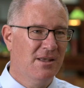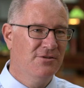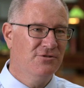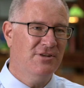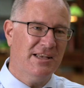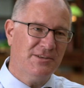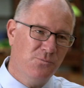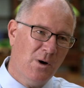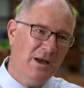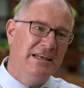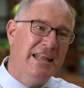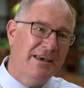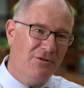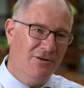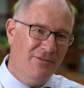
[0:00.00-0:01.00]
So that's
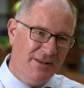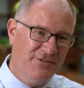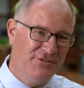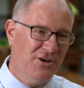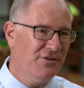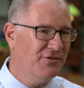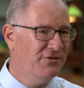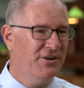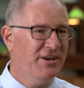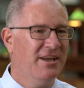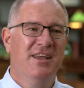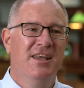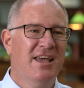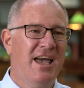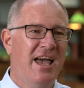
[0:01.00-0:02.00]
one level of uncertainty.
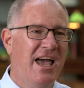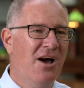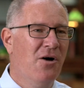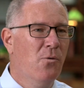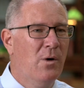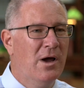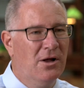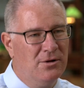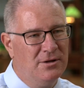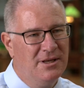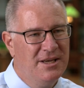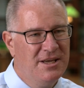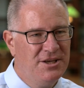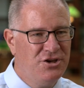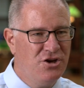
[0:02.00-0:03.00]
How will
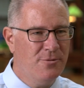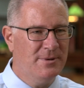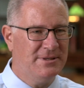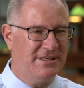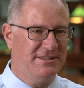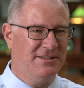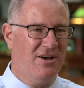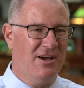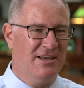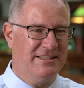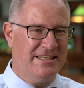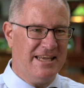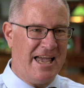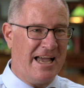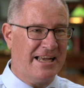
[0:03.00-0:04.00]
human
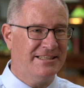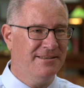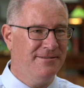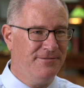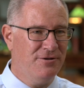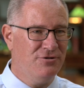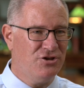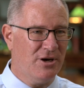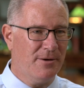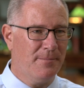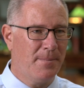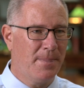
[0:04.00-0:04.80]
society act in future?